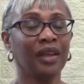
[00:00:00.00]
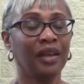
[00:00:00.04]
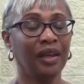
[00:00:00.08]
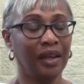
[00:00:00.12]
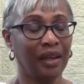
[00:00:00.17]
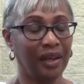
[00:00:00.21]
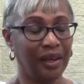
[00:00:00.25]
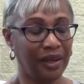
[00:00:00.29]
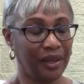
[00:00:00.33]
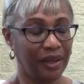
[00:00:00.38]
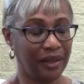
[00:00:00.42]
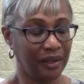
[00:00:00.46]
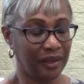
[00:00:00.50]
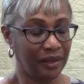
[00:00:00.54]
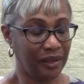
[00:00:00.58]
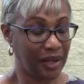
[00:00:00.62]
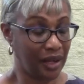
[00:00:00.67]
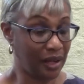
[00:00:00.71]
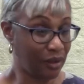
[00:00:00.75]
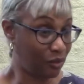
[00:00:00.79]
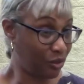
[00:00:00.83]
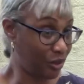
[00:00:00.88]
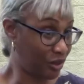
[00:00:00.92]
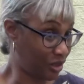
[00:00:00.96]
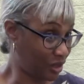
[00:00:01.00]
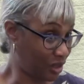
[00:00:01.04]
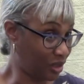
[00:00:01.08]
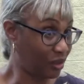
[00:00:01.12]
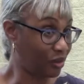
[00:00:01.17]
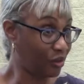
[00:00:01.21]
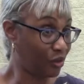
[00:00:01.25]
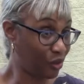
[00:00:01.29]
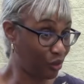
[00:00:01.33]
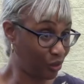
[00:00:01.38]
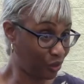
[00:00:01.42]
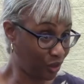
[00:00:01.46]
And I was
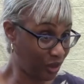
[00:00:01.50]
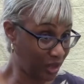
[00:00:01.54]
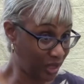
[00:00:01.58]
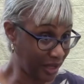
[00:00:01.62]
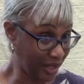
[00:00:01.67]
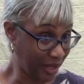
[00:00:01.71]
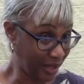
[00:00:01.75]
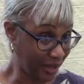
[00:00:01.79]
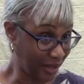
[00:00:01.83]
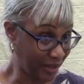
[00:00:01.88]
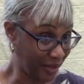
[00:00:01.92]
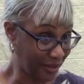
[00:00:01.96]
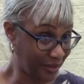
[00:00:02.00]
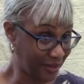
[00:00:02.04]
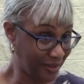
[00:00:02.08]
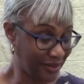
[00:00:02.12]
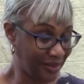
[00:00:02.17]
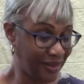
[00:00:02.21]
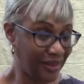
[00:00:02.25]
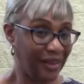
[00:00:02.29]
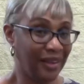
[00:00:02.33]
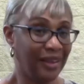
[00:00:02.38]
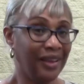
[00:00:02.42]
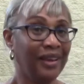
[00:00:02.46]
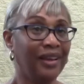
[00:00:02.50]
in her class.